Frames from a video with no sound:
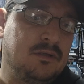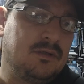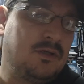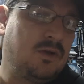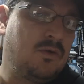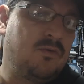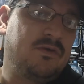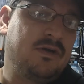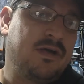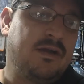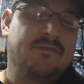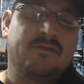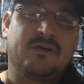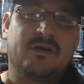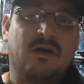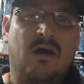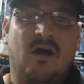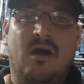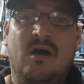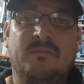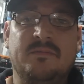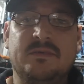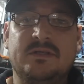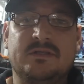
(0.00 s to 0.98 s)
No one ever
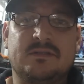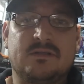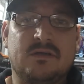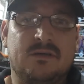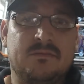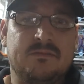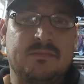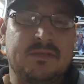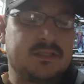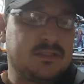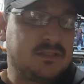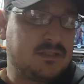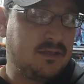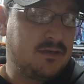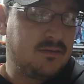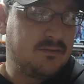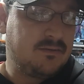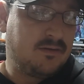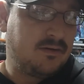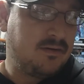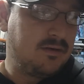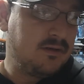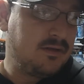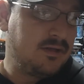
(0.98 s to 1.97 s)
comments on my stuff
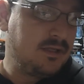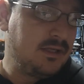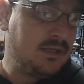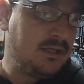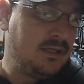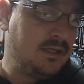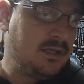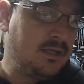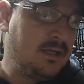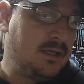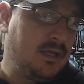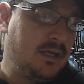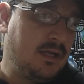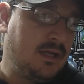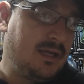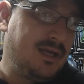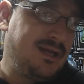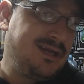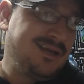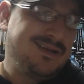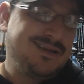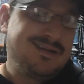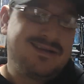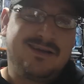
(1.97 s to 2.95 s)
hardly.
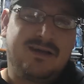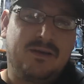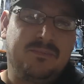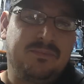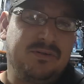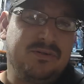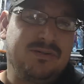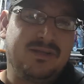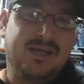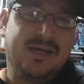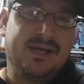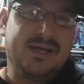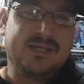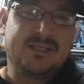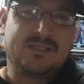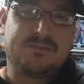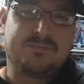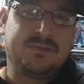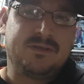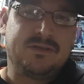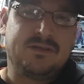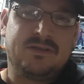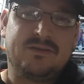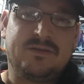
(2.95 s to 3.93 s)
And I get a couple likes,
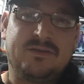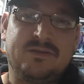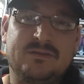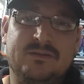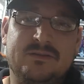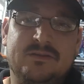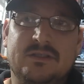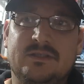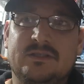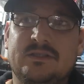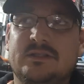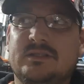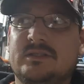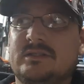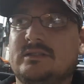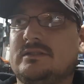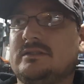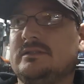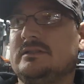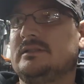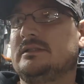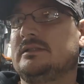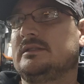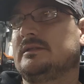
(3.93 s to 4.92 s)
but nothing
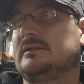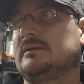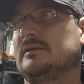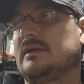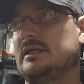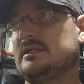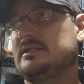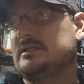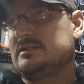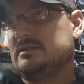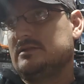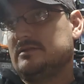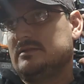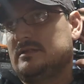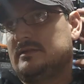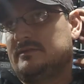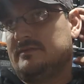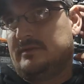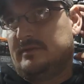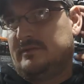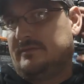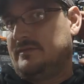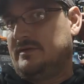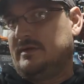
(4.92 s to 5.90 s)
serious. I just do this
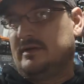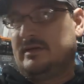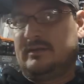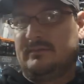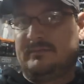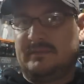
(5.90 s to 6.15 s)
for the fun.